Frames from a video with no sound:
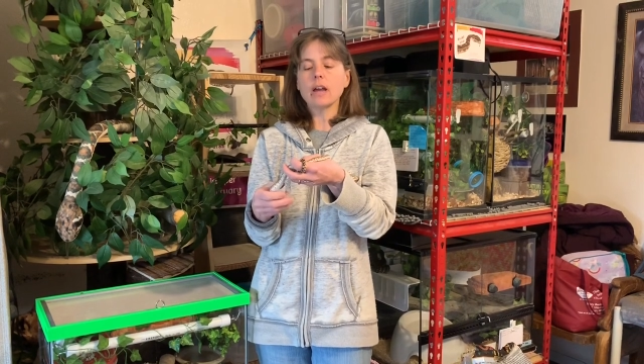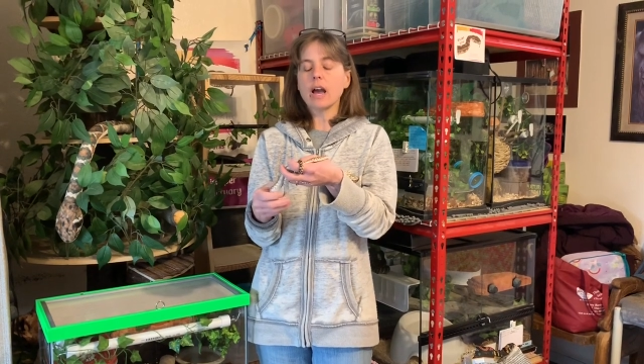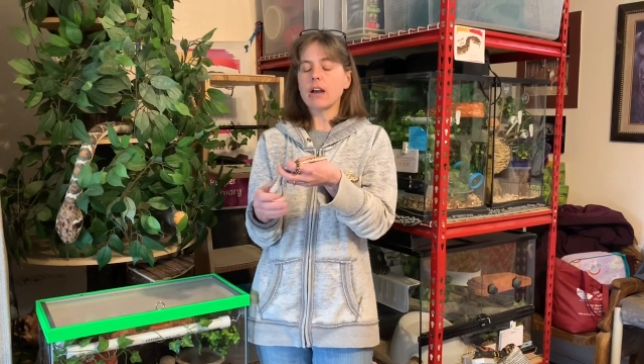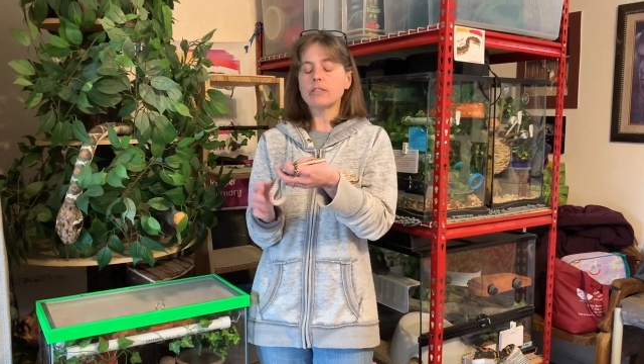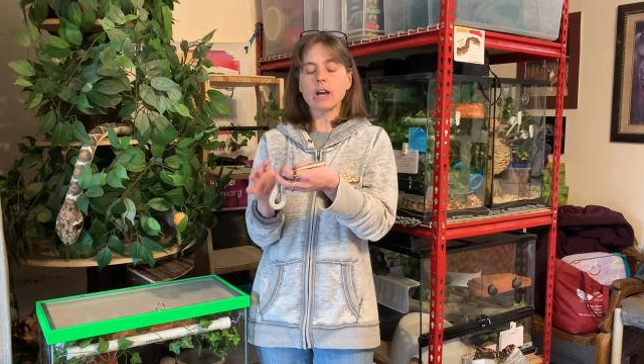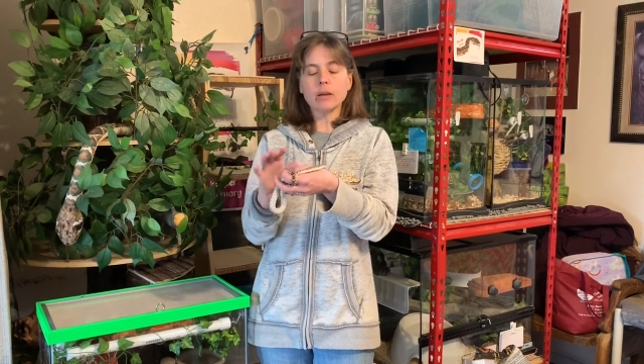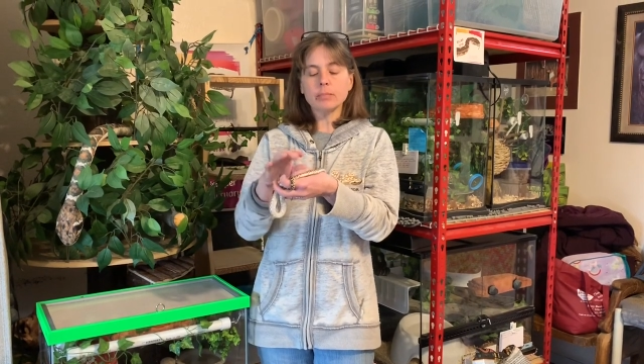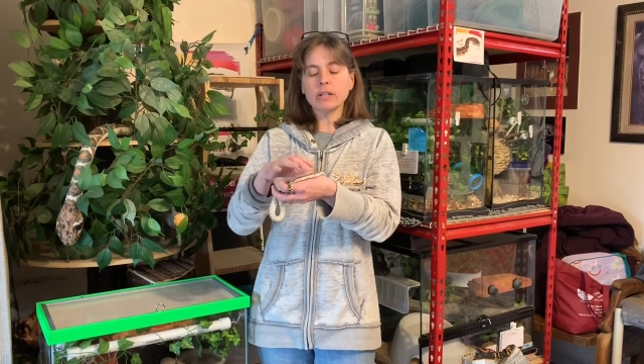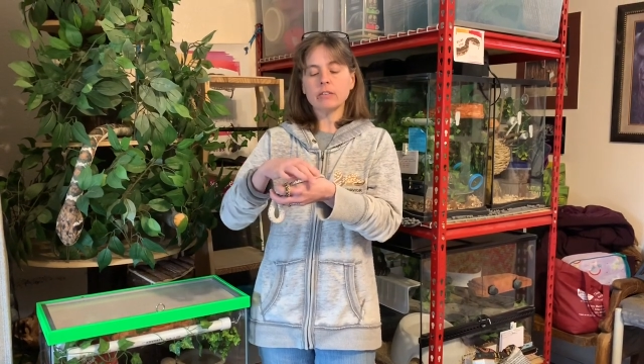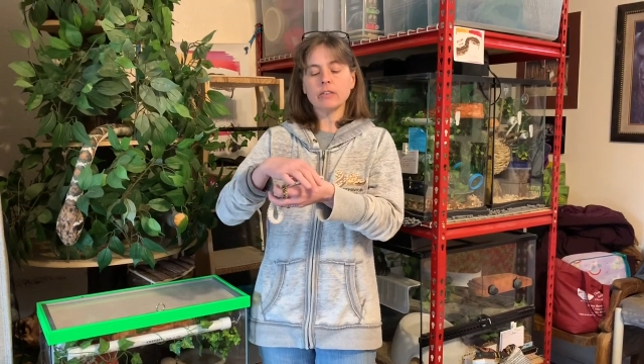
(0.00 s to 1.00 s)
I've not
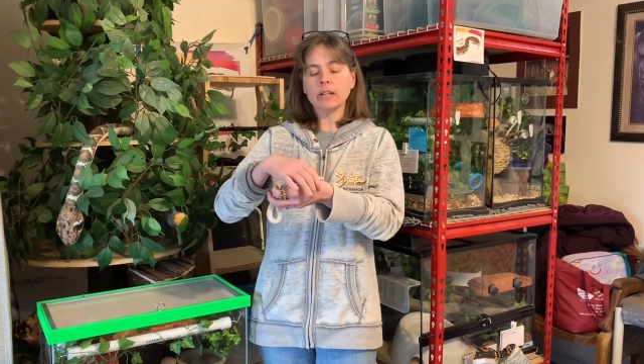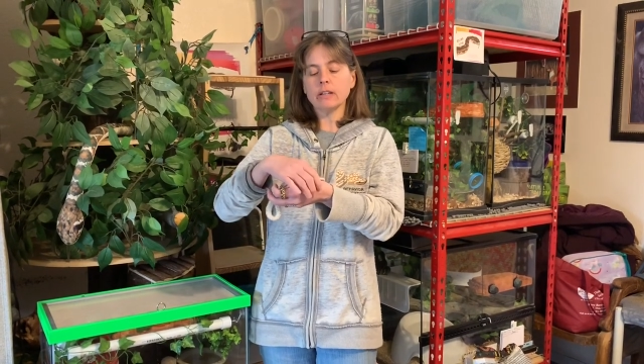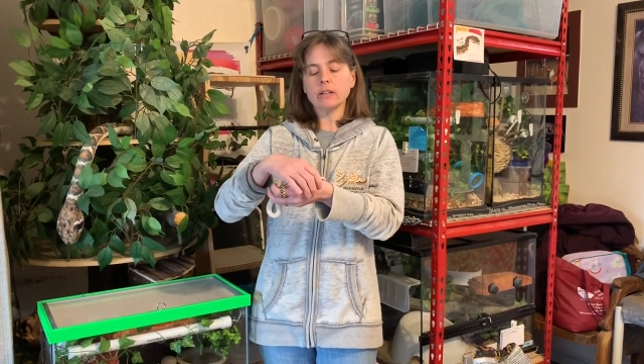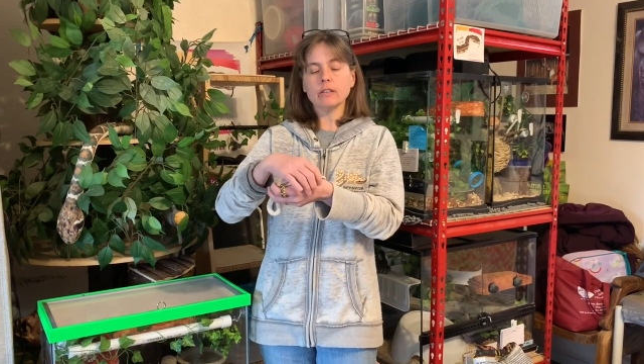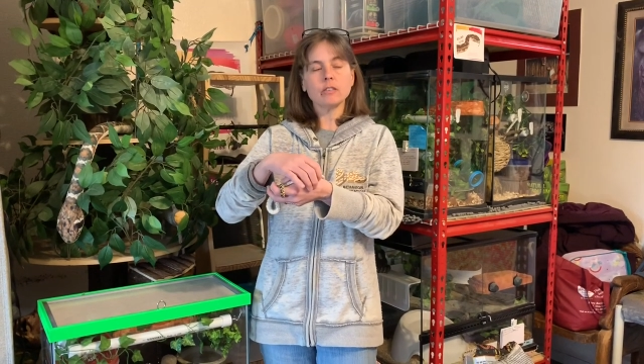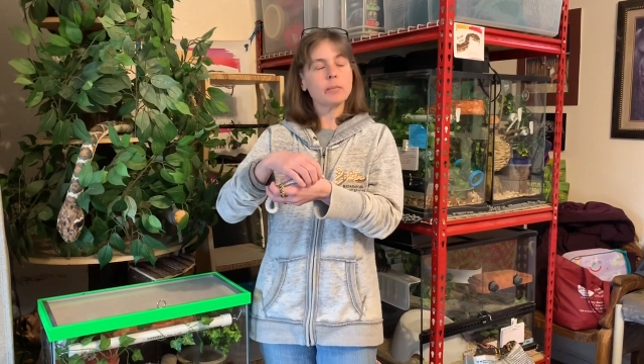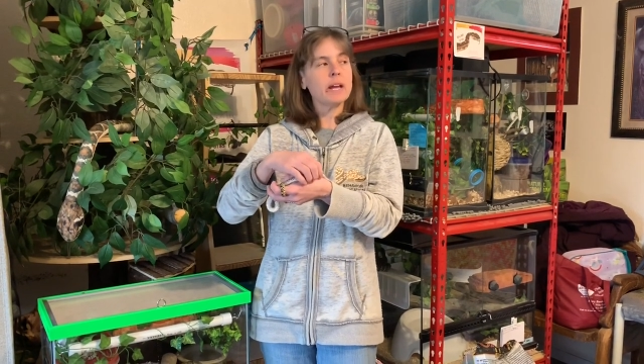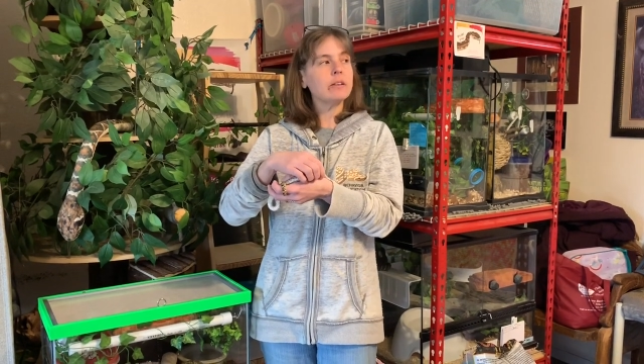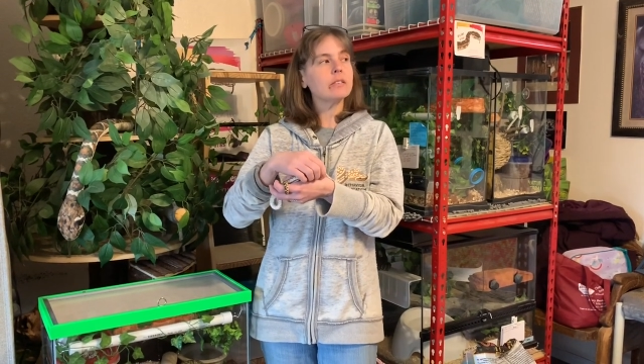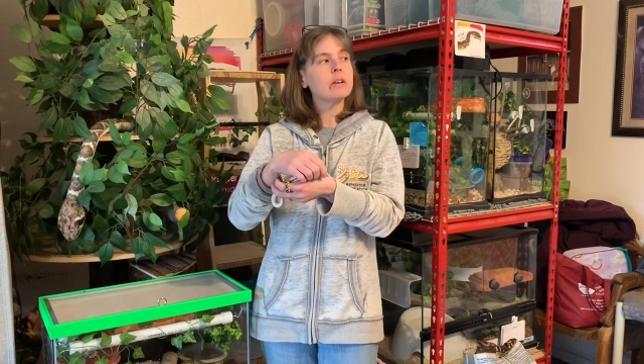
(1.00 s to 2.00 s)
been invading his
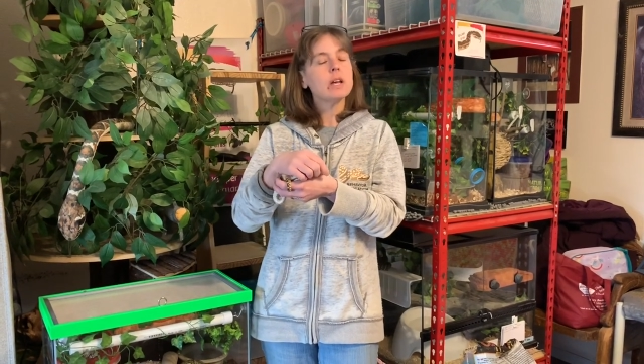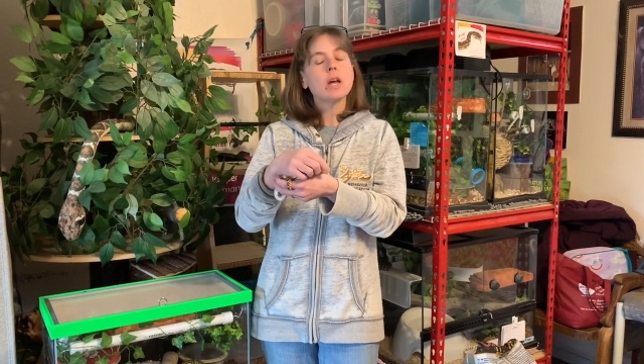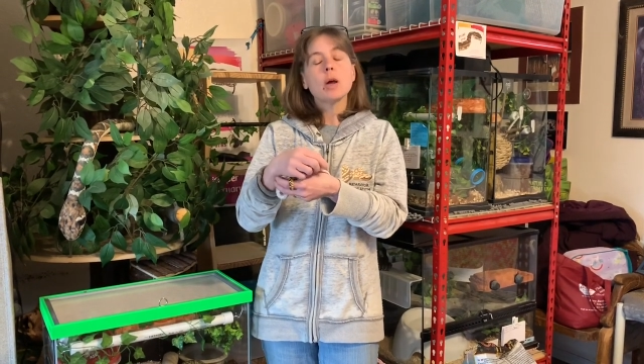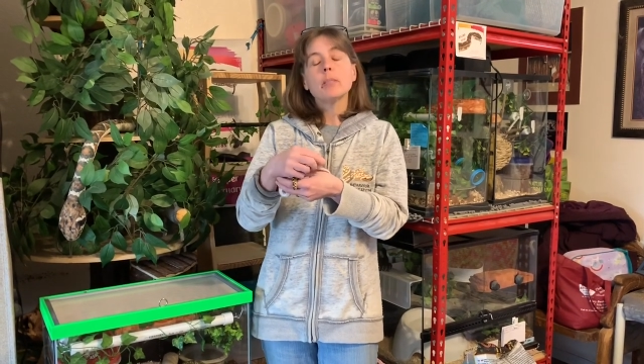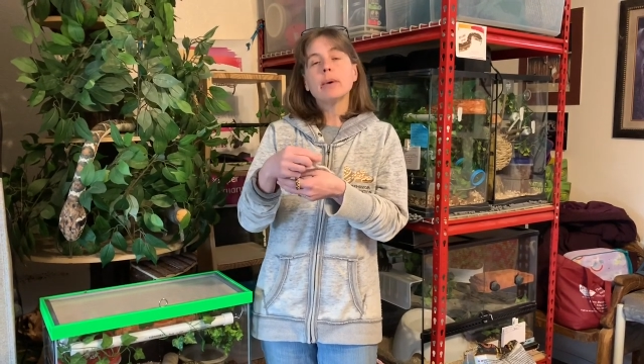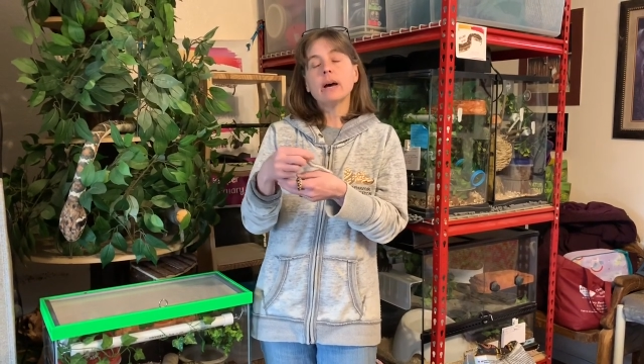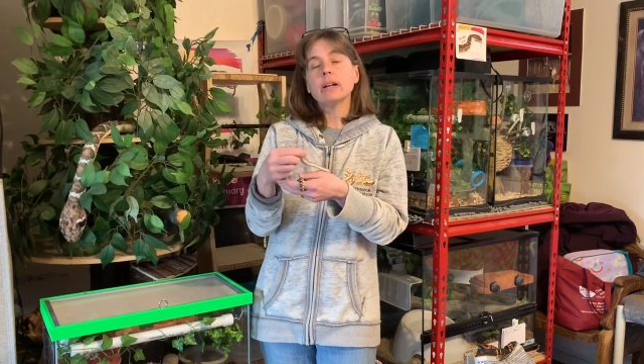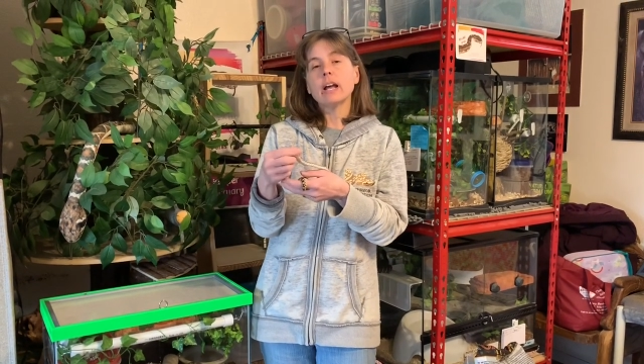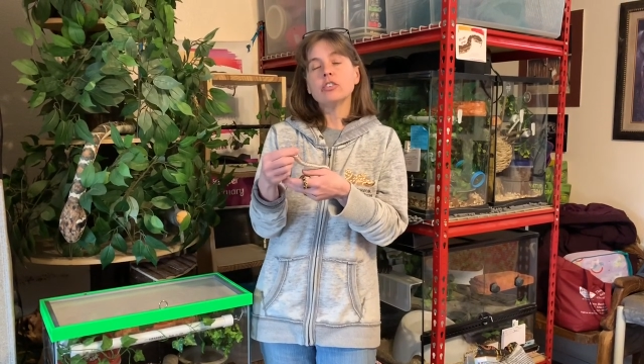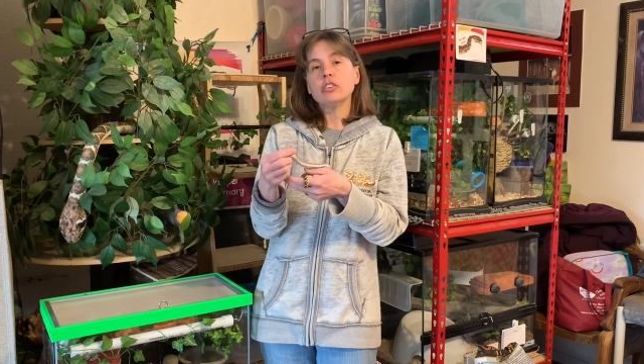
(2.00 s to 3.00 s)
space, but
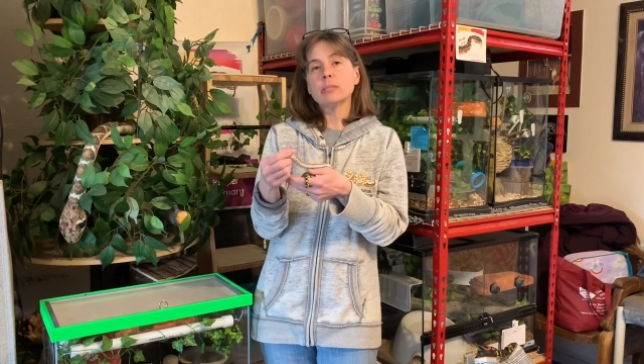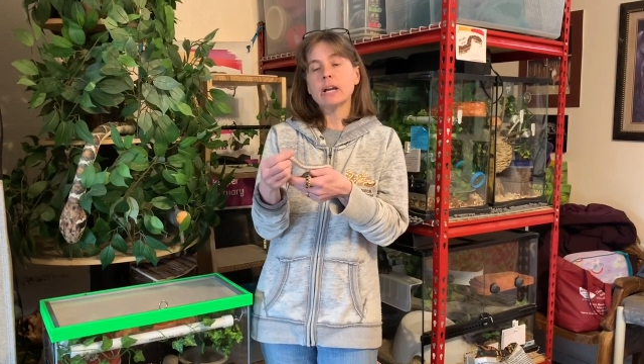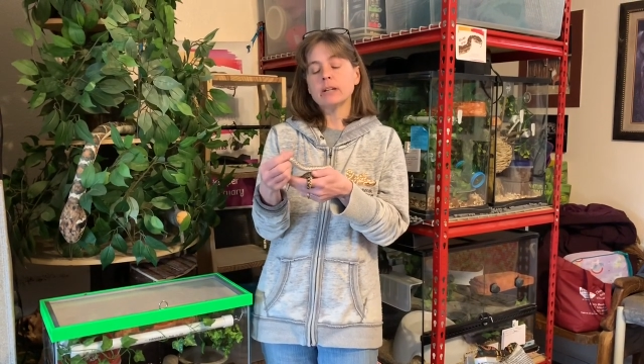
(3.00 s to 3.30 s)
as you might